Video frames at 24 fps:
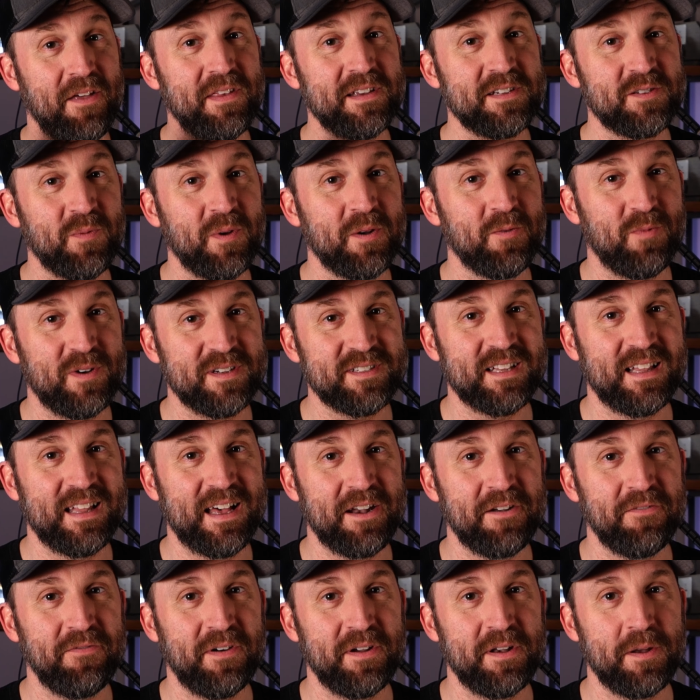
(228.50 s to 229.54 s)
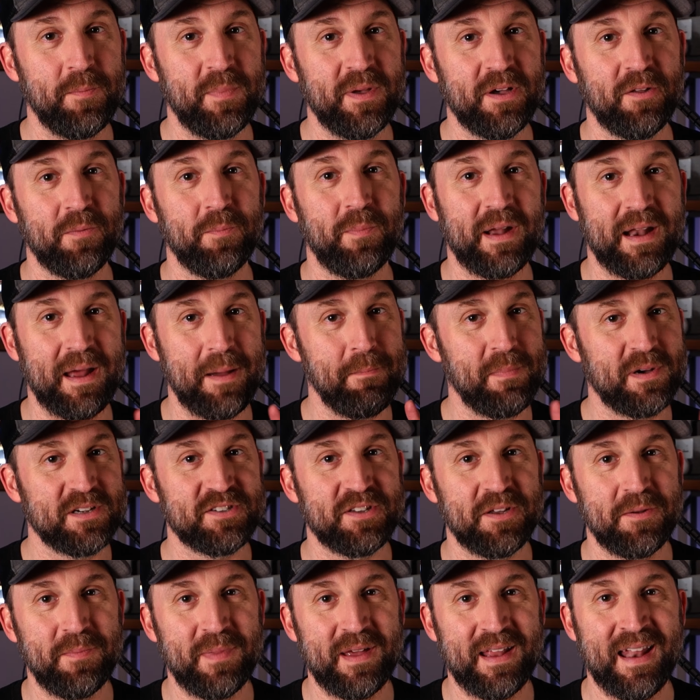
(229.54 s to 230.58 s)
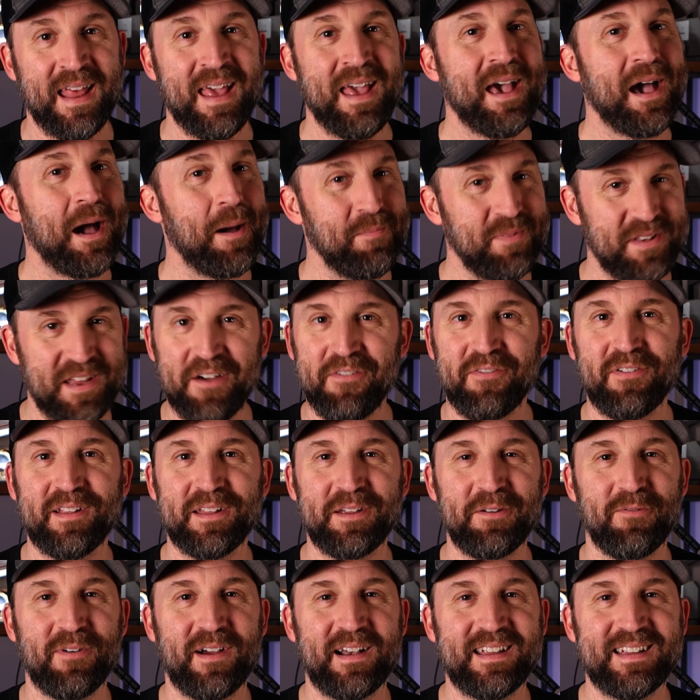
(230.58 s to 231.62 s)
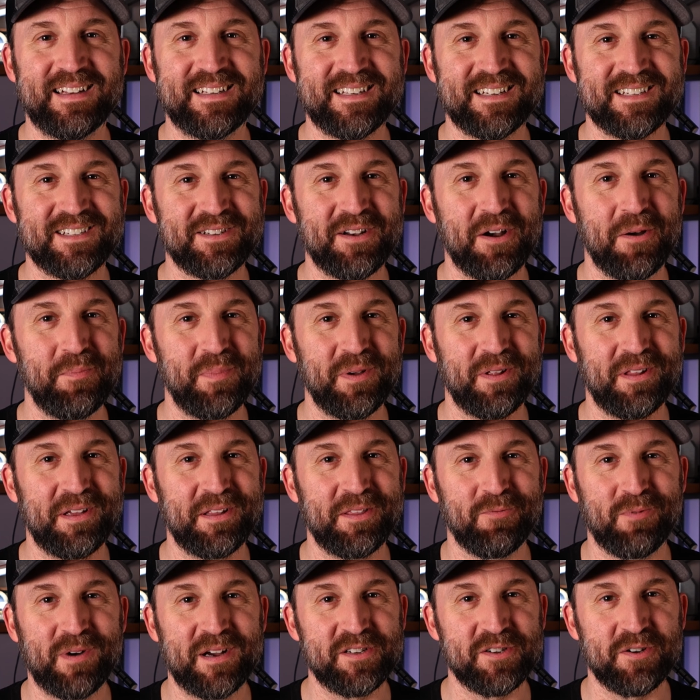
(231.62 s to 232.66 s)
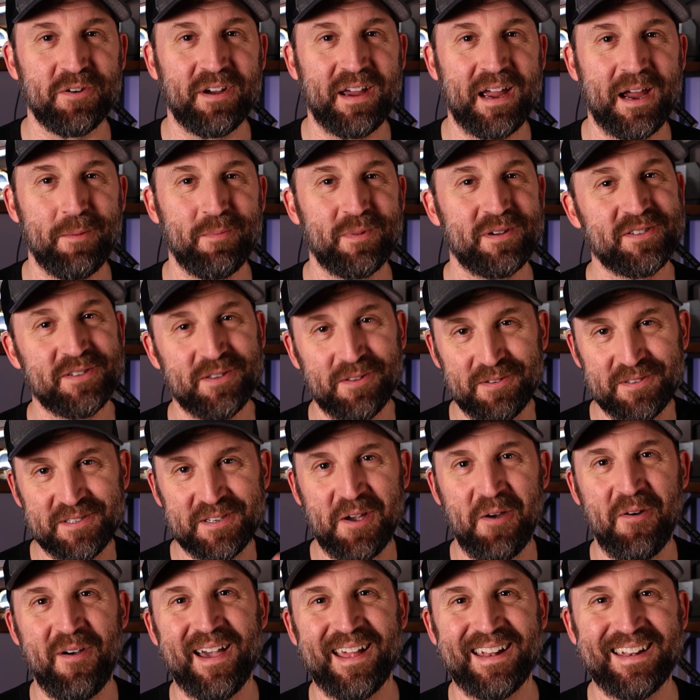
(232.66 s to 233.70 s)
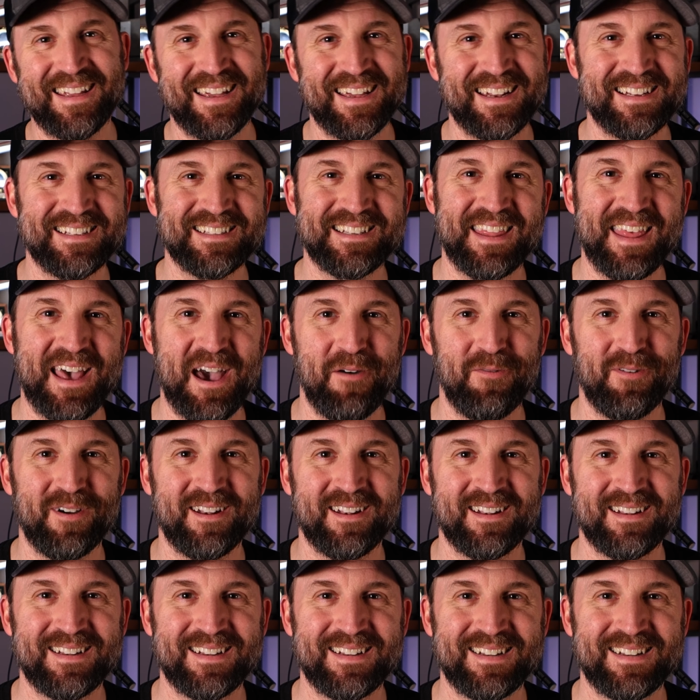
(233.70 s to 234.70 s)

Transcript: Now this one was a lot of fun to build, but I must admit I'm definitely ready to start building the retro camera, so let's go ahead and get into that one.